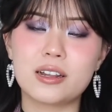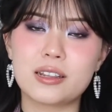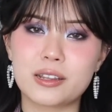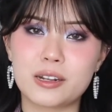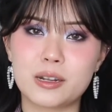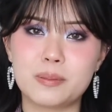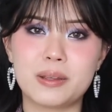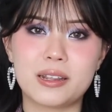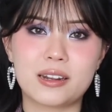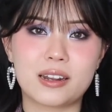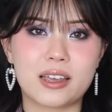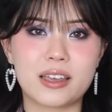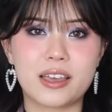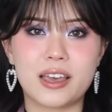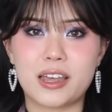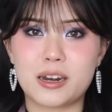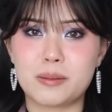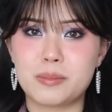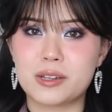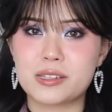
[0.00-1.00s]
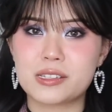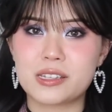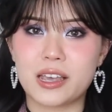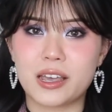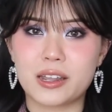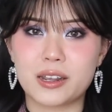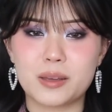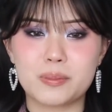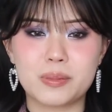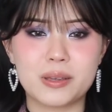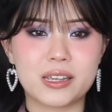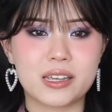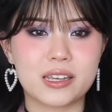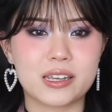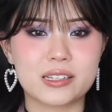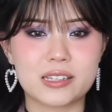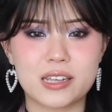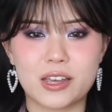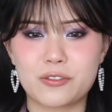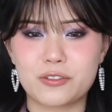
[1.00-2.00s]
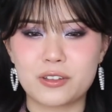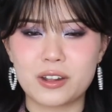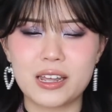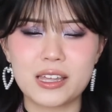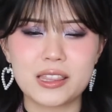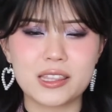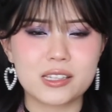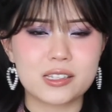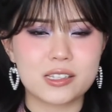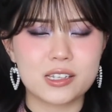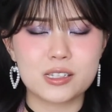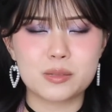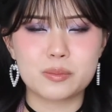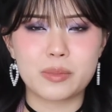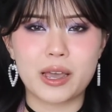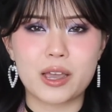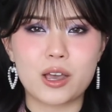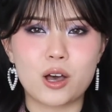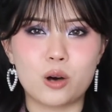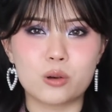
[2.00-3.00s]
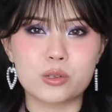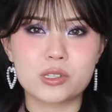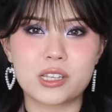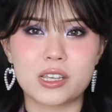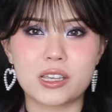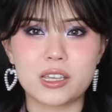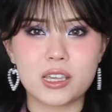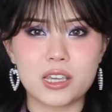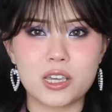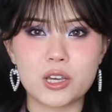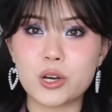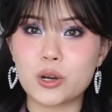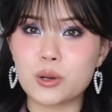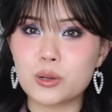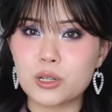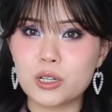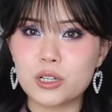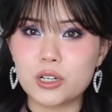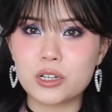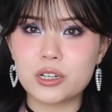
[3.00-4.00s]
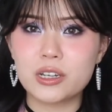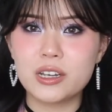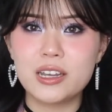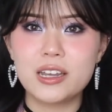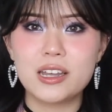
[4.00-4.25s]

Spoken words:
a little bit like Hannah Montana because I feel like this is my alter ego look.